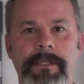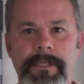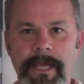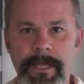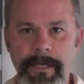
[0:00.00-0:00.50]

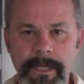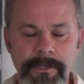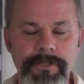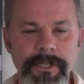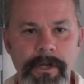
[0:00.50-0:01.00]
get
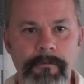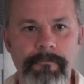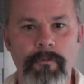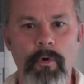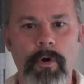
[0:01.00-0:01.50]
each year
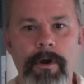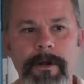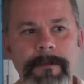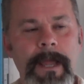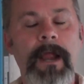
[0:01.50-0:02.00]
for
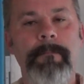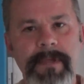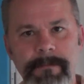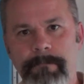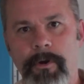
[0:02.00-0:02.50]
our
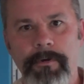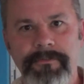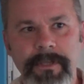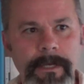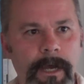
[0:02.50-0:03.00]
meat
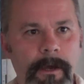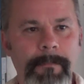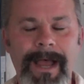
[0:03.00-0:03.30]
birds um,